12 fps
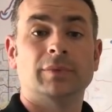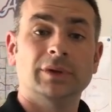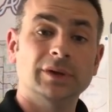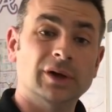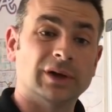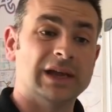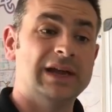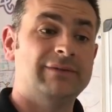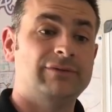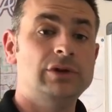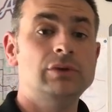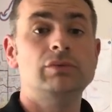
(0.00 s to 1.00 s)
Look,
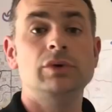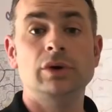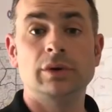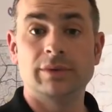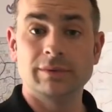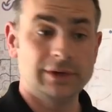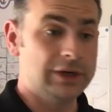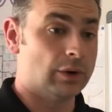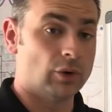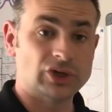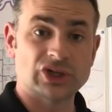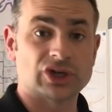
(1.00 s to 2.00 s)
if you
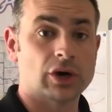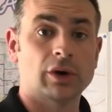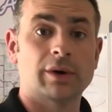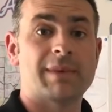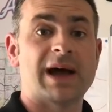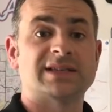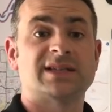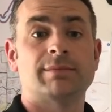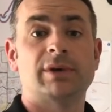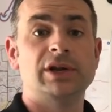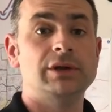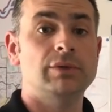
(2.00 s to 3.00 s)
just heard about
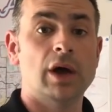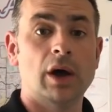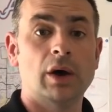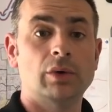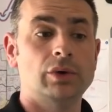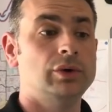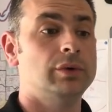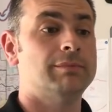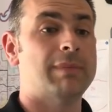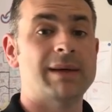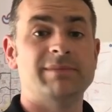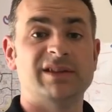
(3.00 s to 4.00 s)
somebody you know who
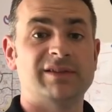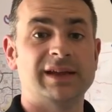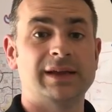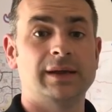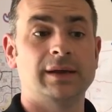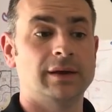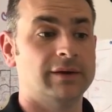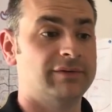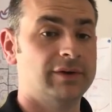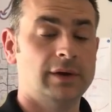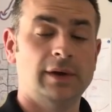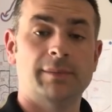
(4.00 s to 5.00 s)
might be thinking
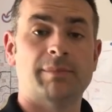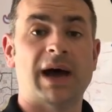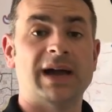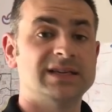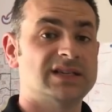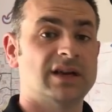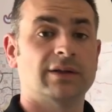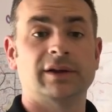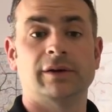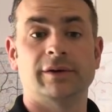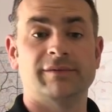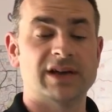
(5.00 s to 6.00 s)
of buying,
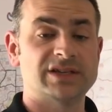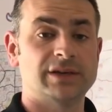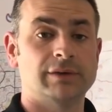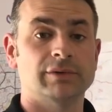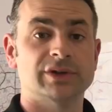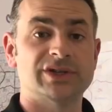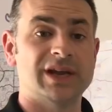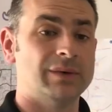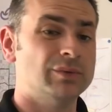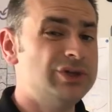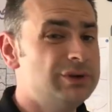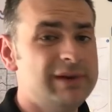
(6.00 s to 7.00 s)
selling, or investing in real estate,
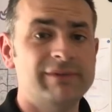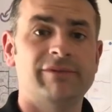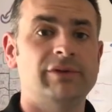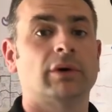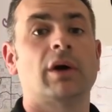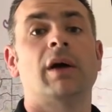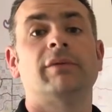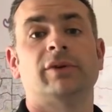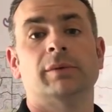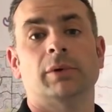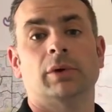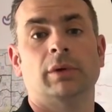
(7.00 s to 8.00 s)
would you even feel
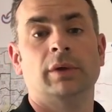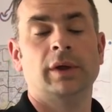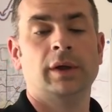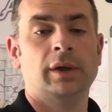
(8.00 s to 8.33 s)
comfortable